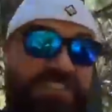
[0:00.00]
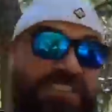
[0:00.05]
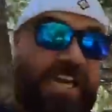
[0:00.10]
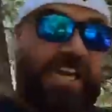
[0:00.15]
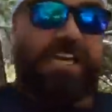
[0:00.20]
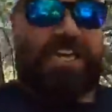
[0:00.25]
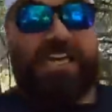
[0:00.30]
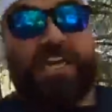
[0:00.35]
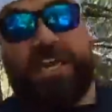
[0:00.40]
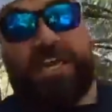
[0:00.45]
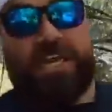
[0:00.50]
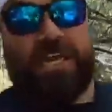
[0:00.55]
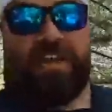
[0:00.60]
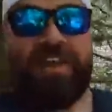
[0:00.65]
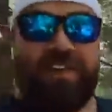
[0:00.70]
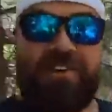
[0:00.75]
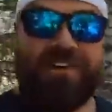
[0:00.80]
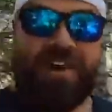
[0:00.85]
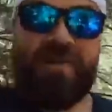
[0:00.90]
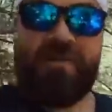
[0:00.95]
jolly.
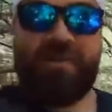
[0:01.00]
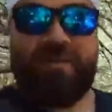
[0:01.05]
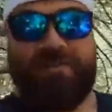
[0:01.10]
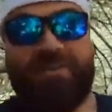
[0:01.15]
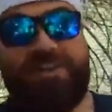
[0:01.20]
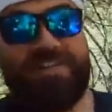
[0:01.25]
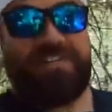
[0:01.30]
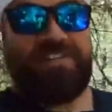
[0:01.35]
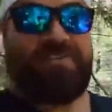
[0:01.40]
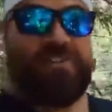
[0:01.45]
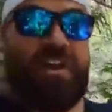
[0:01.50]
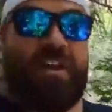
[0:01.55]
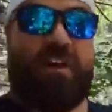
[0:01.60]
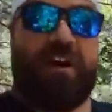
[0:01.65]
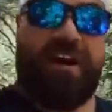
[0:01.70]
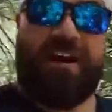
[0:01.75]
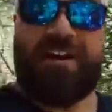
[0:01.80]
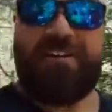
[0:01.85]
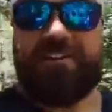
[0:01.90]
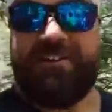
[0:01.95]
Oh, now we're British, right?
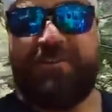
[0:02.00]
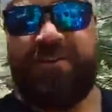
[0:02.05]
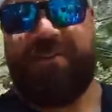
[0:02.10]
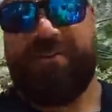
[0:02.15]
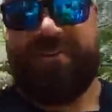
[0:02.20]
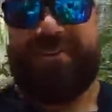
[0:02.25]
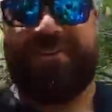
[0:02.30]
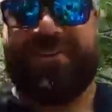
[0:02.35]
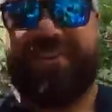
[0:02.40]
Oh, I don't know what we're